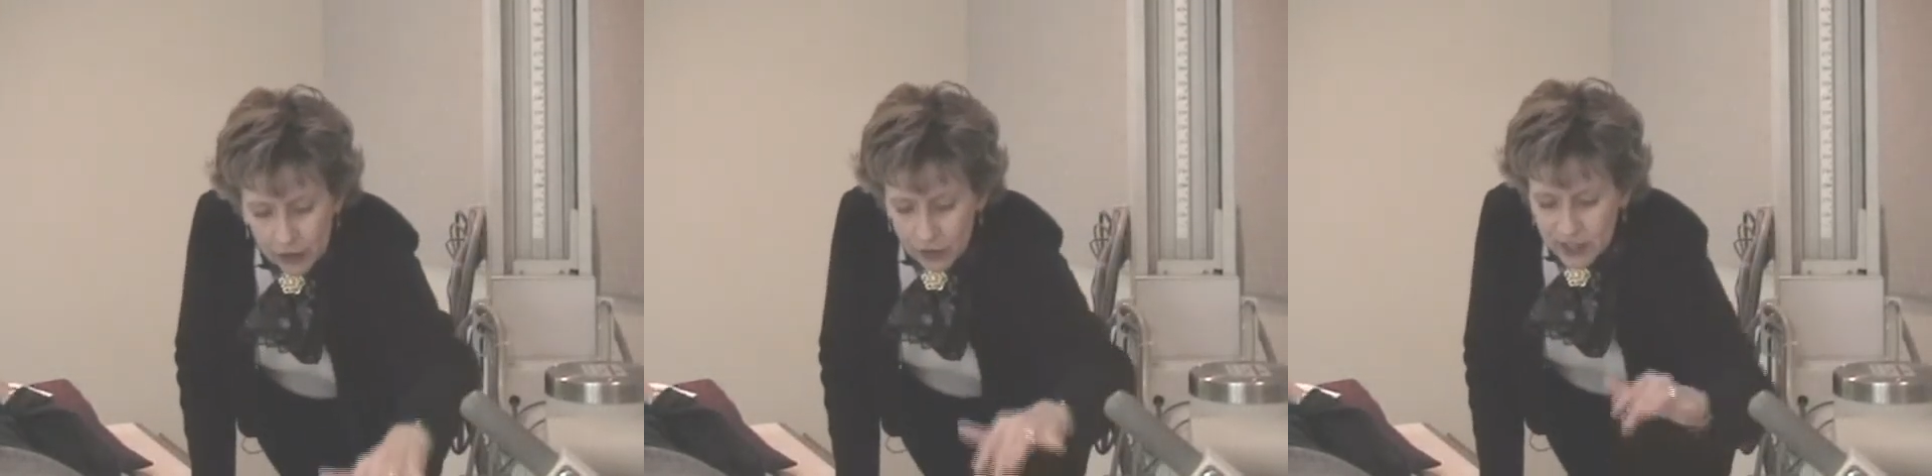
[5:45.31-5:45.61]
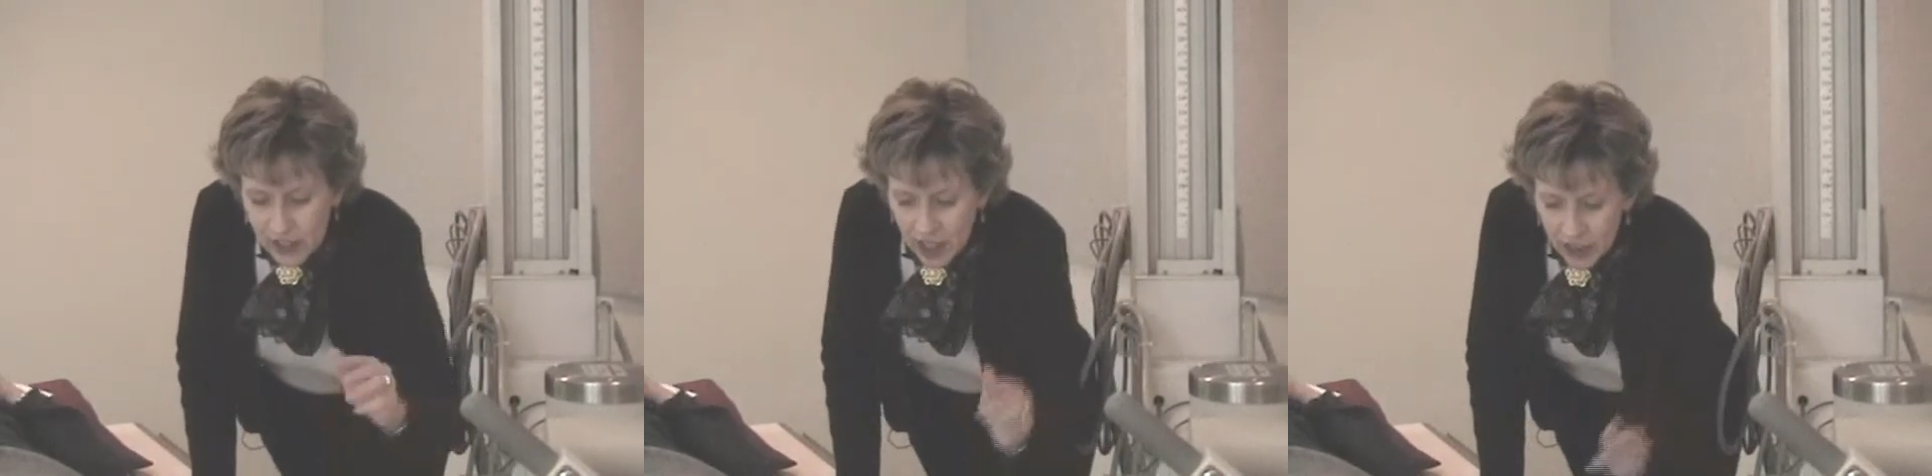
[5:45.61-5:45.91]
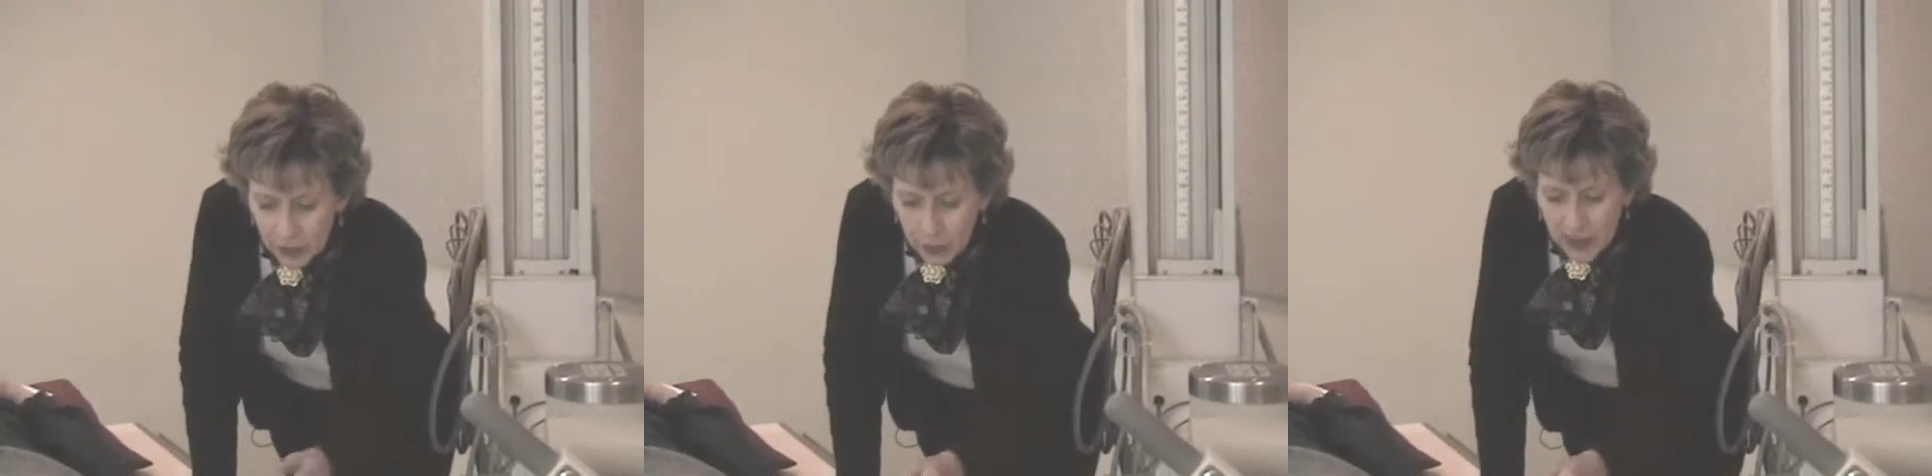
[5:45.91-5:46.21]
you're still
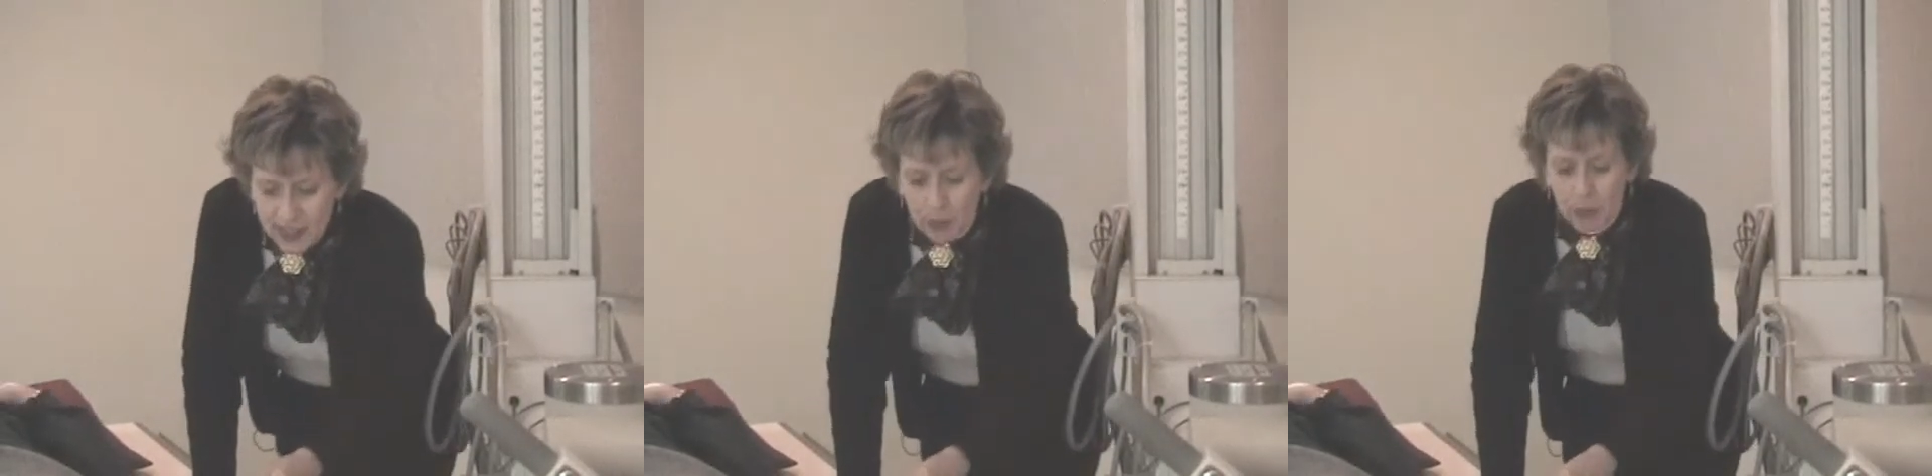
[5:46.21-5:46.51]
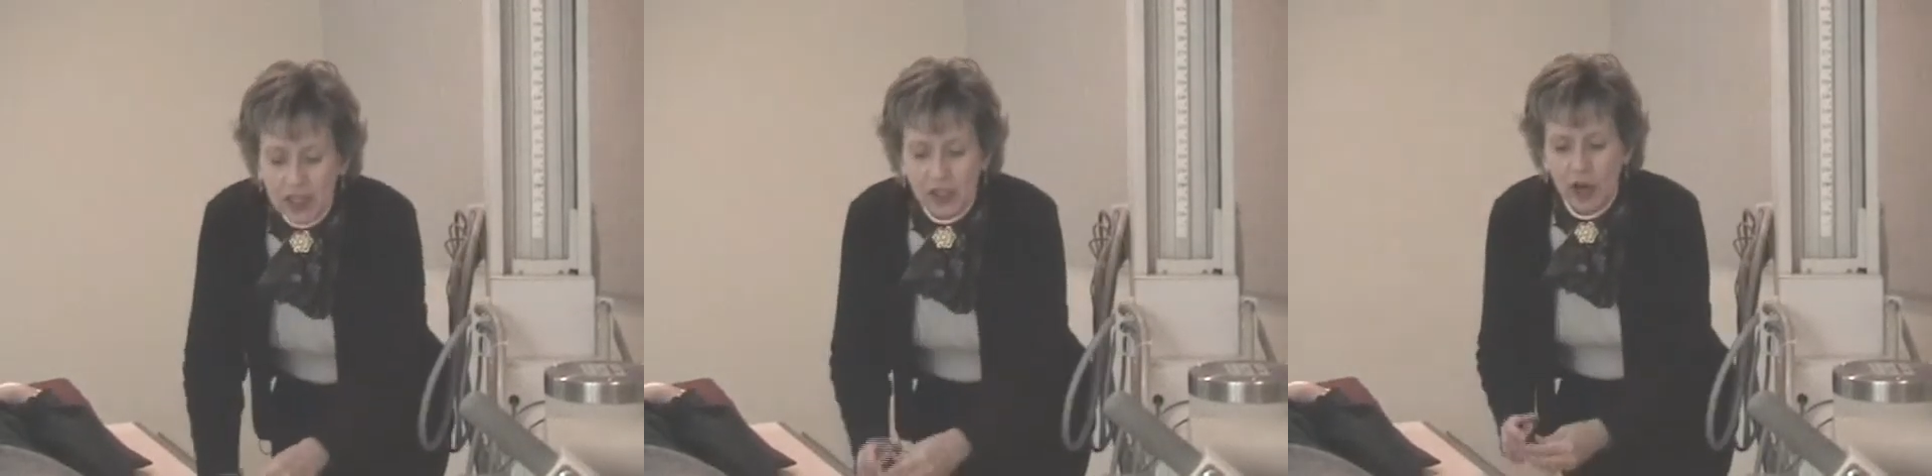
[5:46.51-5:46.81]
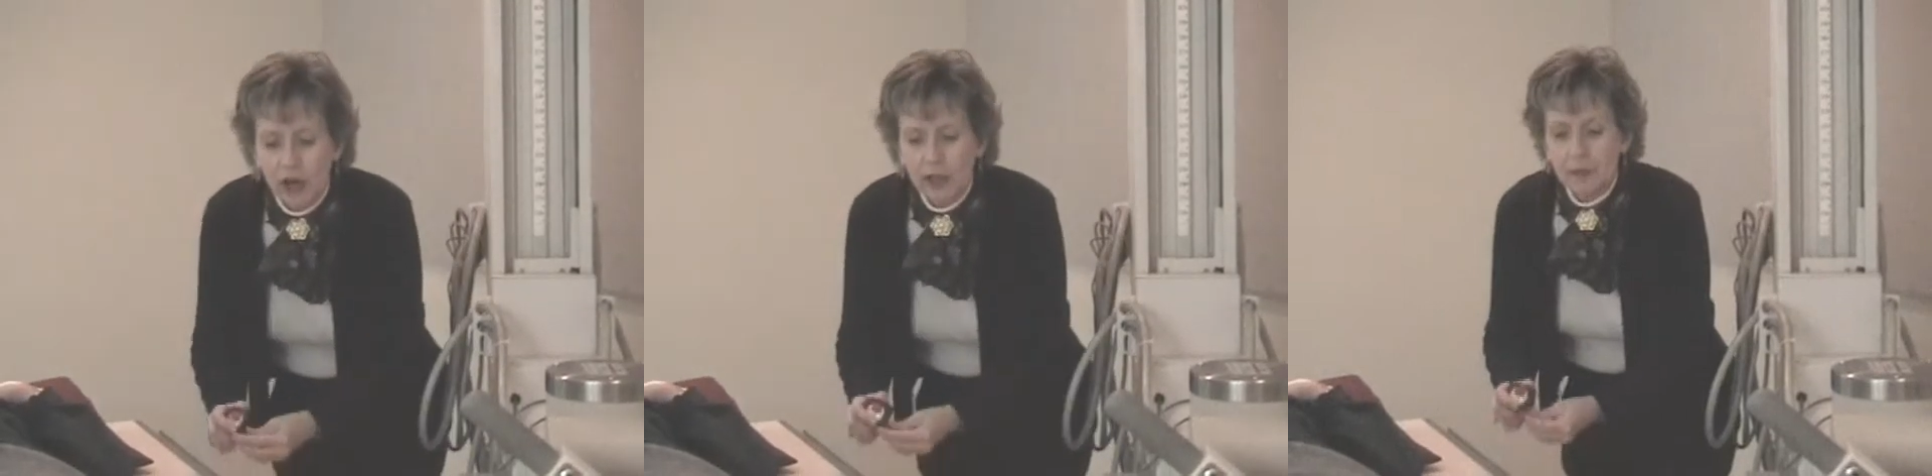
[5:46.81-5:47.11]
on your recipe
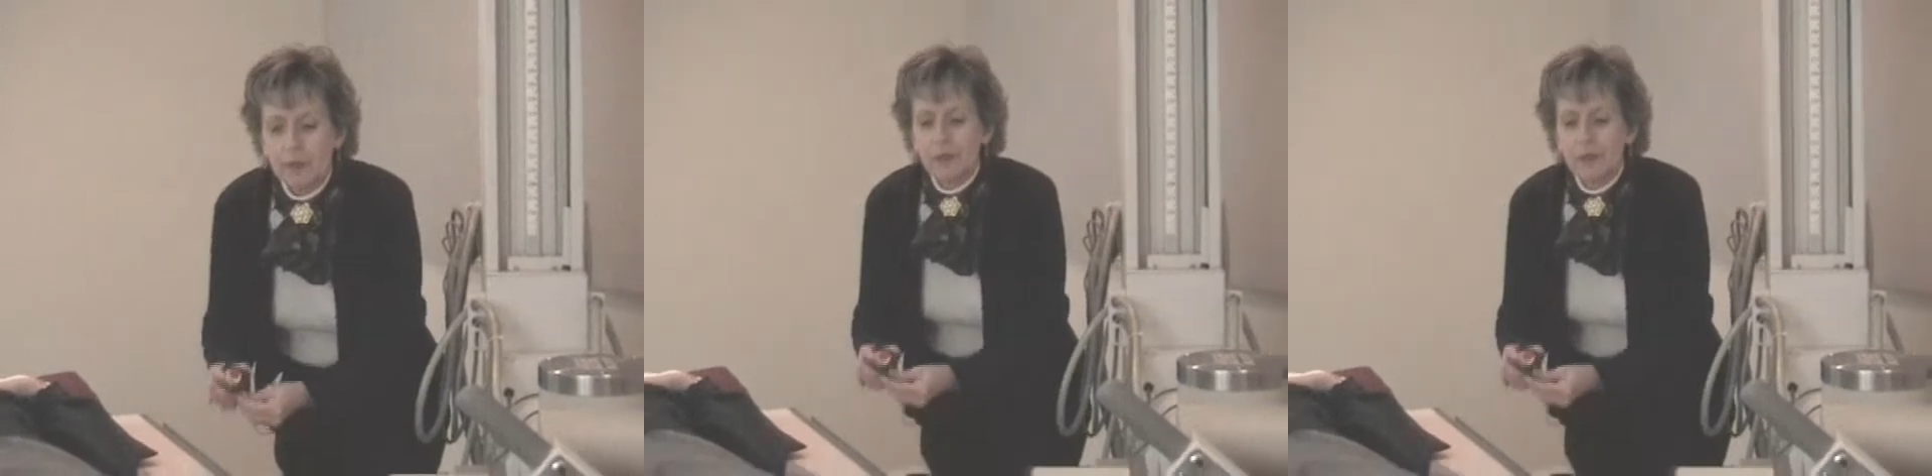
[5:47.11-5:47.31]
card.